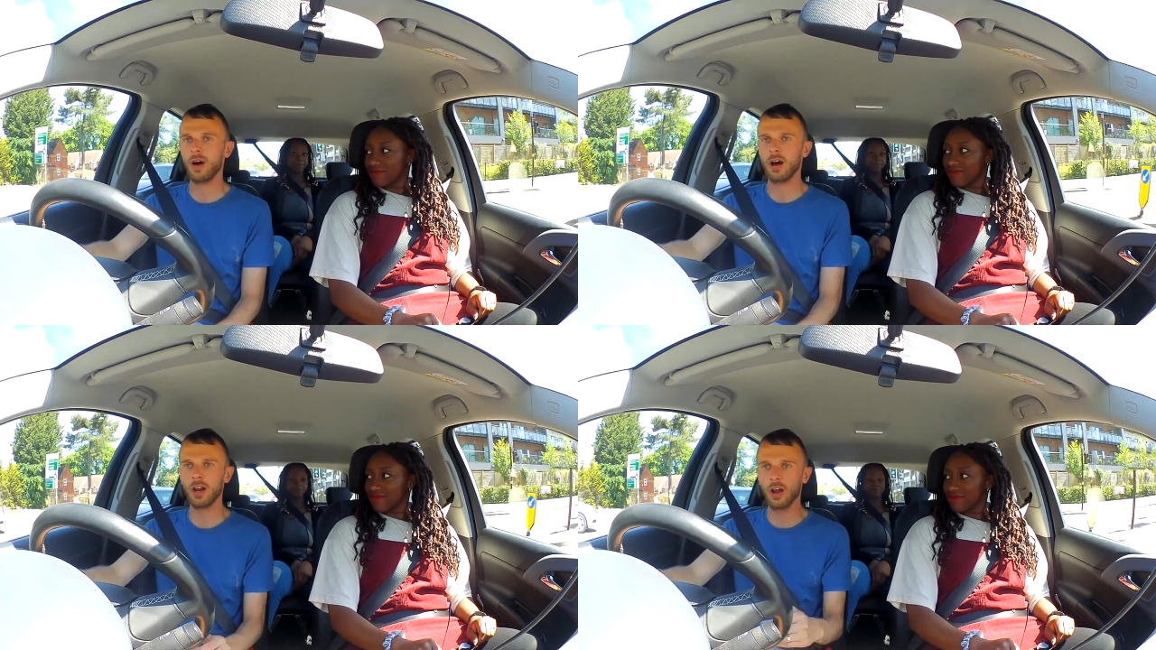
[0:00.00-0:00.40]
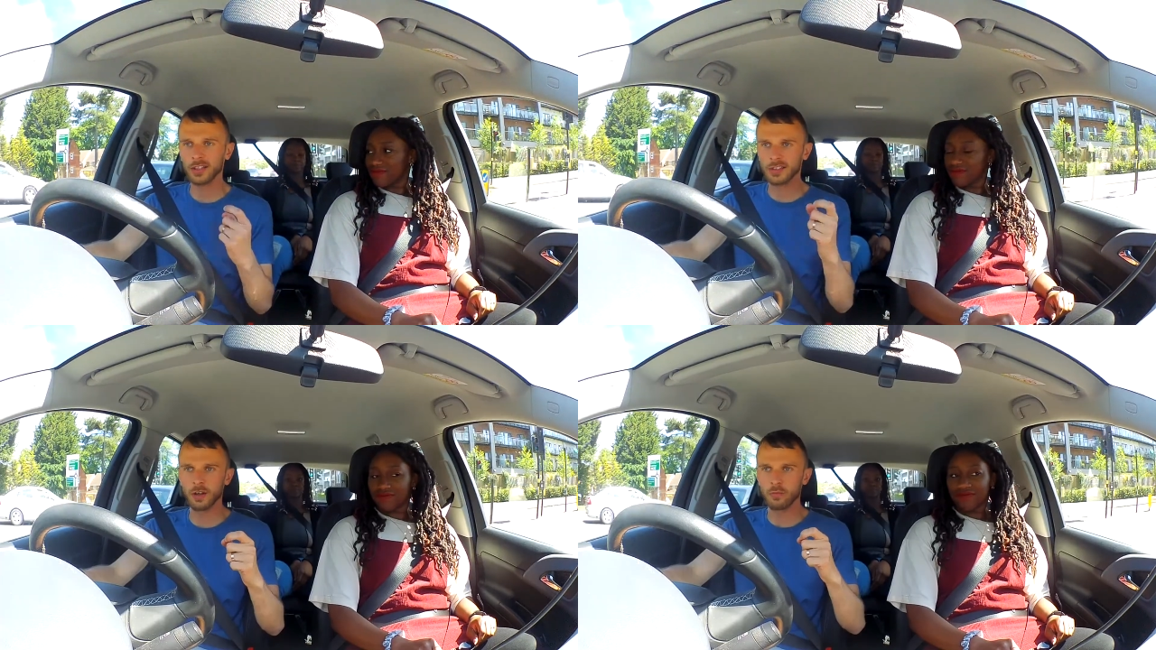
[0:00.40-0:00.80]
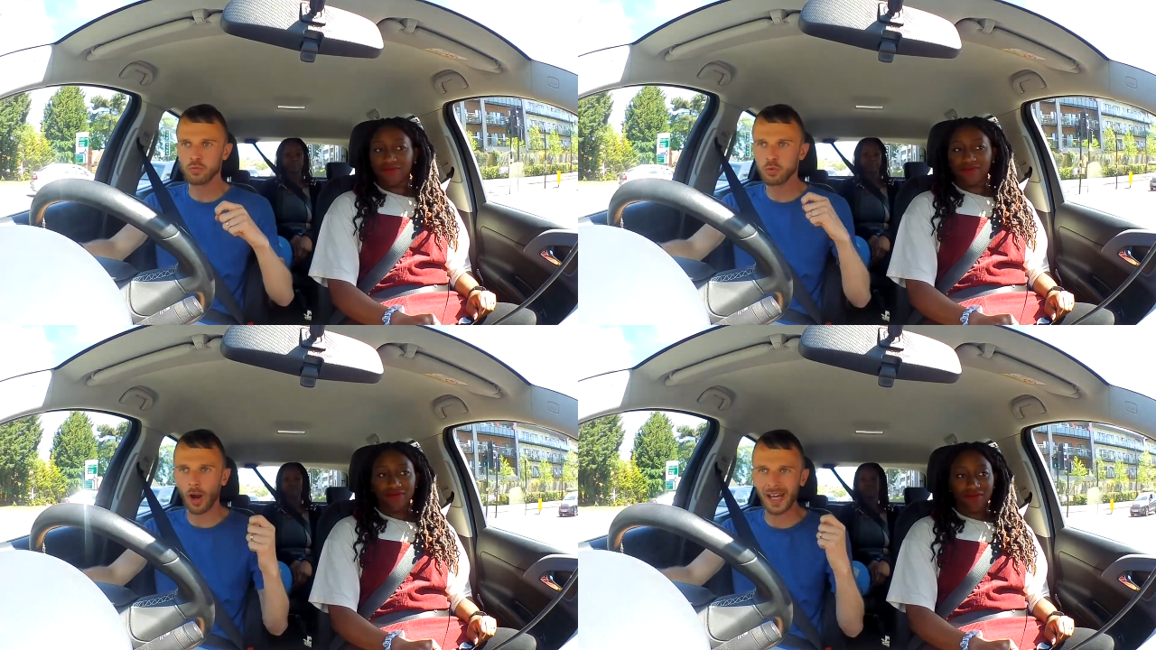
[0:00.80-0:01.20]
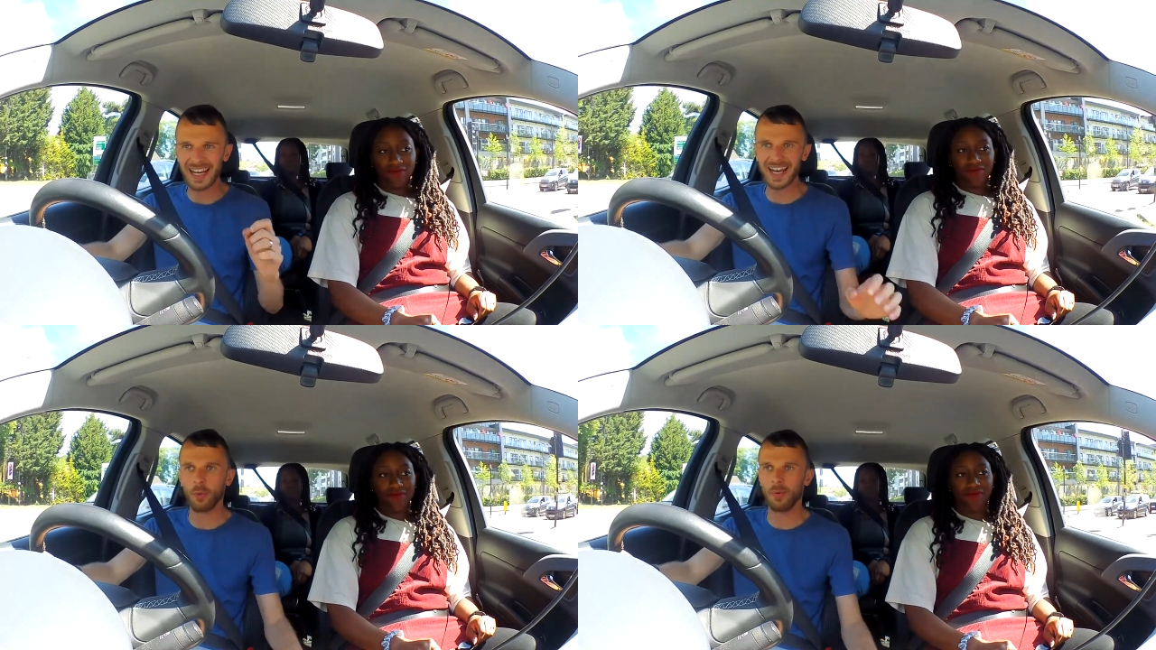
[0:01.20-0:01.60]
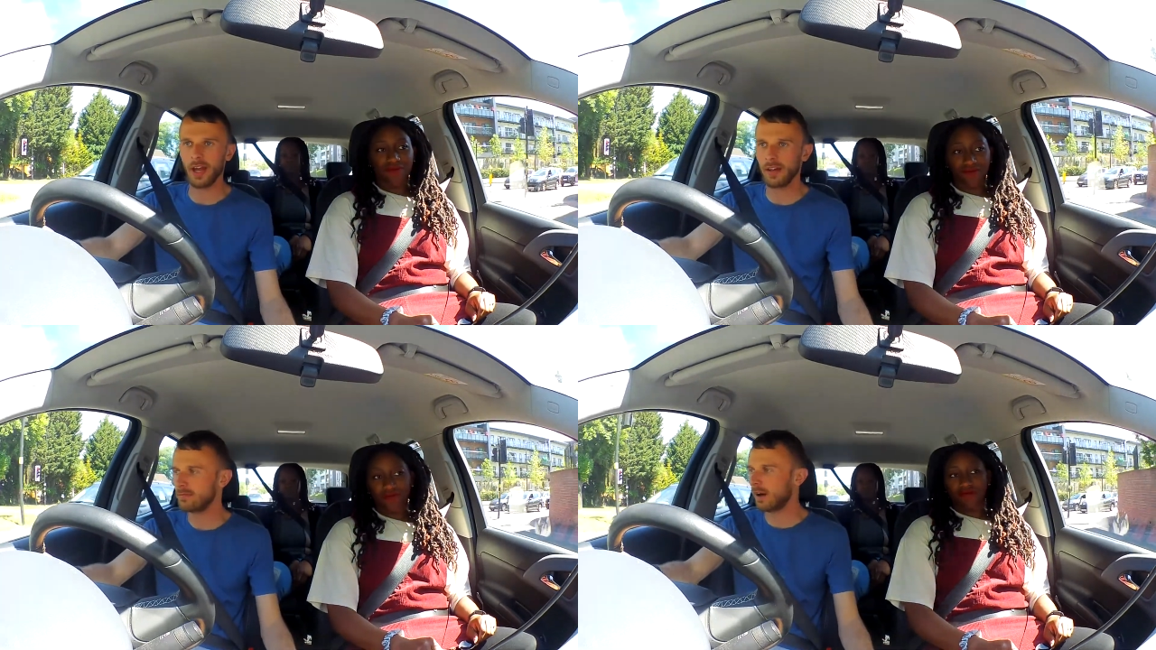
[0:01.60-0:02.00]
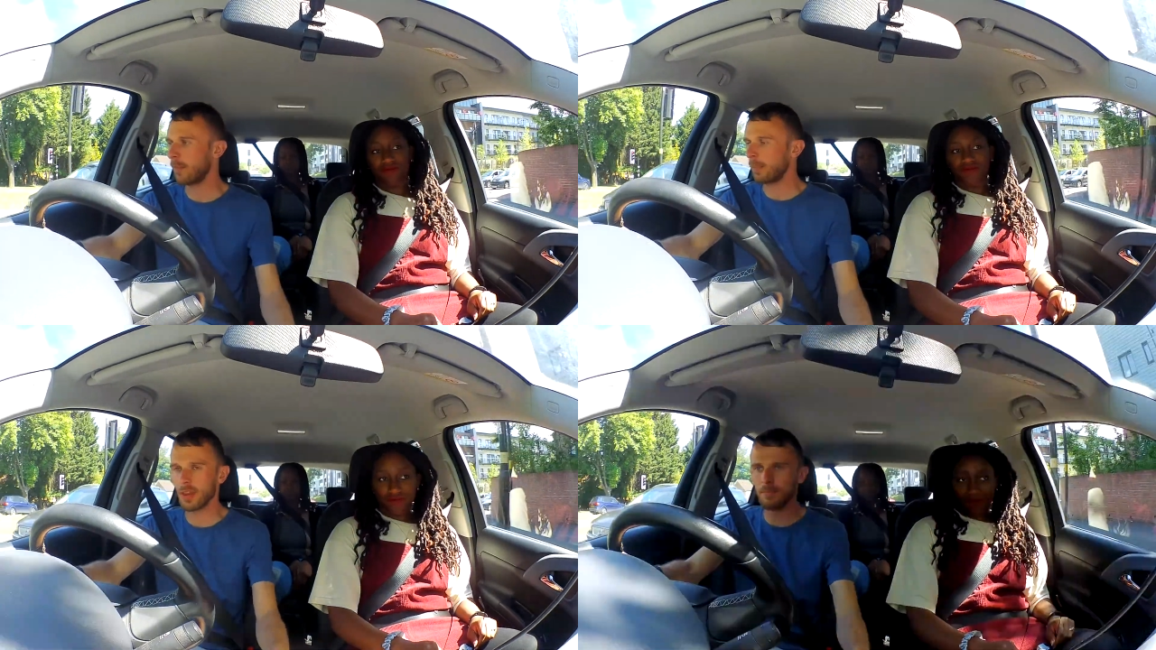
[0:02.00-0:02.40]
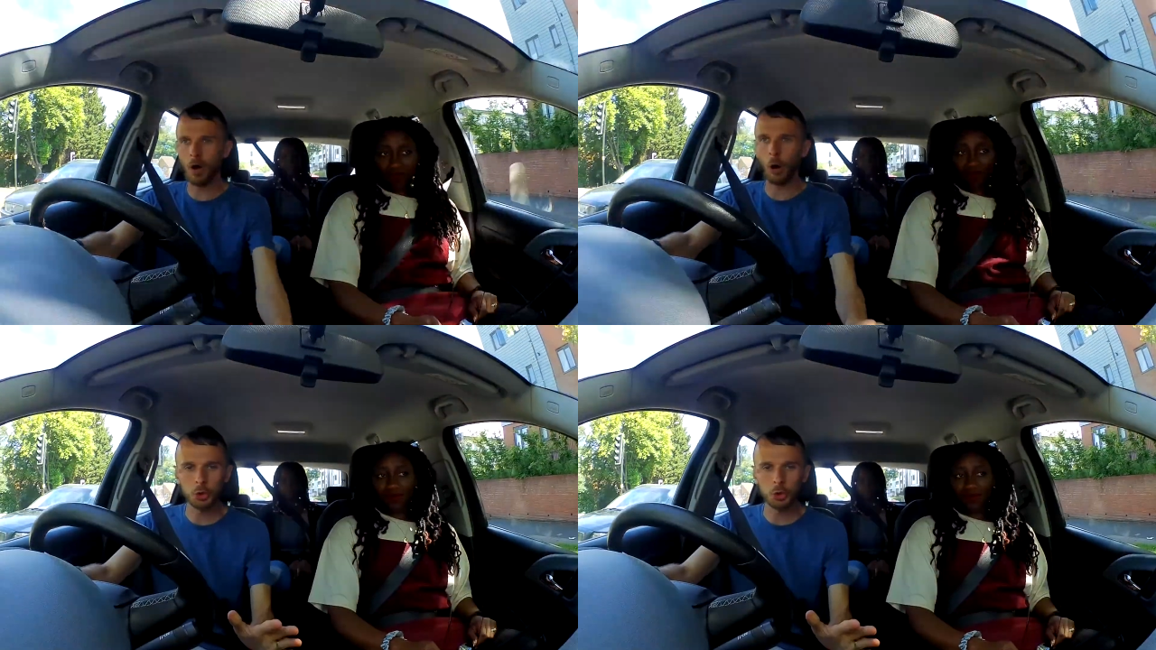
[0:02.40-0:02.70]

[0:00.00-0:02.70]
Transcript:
Speaker 1: I like to write a little bit. I'm, I'm not the most